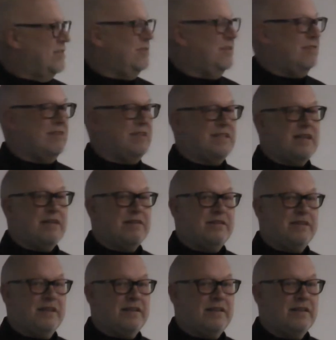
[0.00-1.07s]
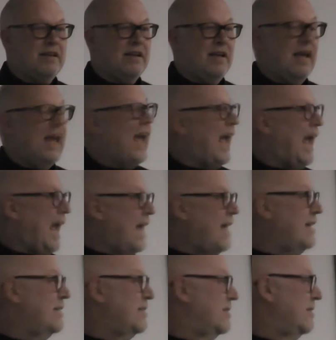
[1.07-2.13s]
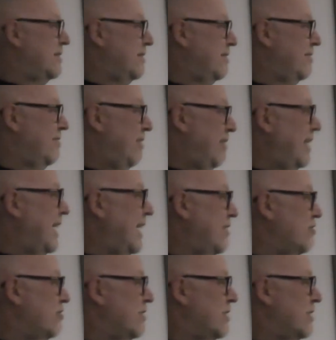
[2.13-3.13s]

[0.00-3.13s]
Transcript: 2 degrees Celsius is very dangerous.